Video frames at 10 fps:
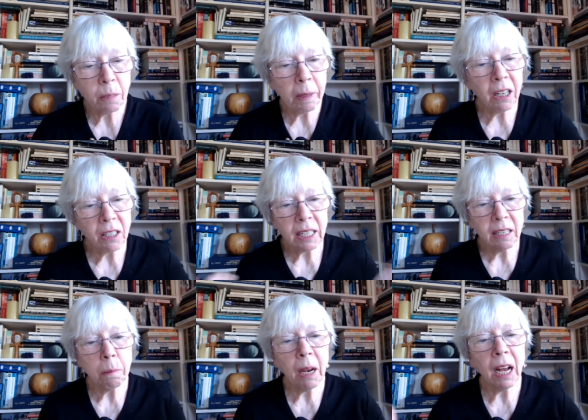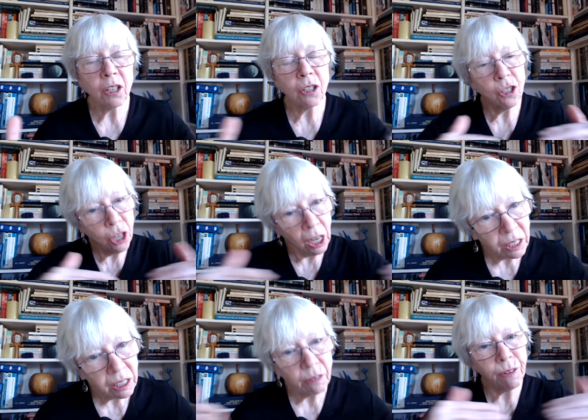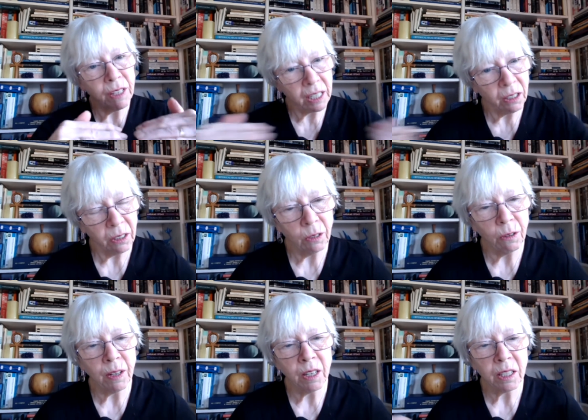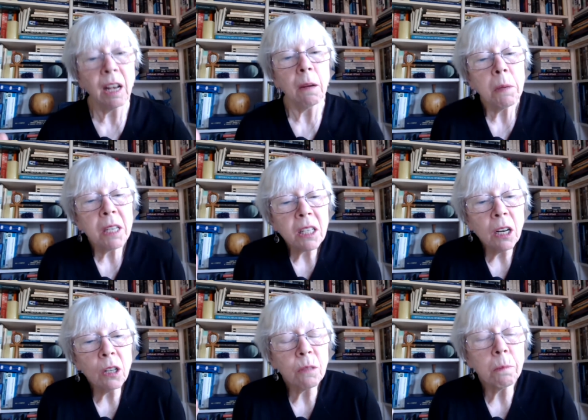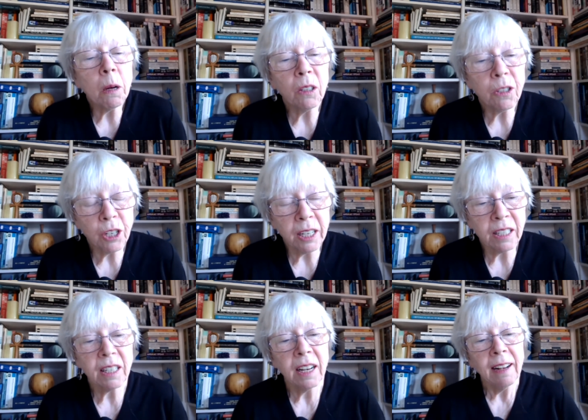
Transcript: because that implies just a physical universe, but as a cosmologist.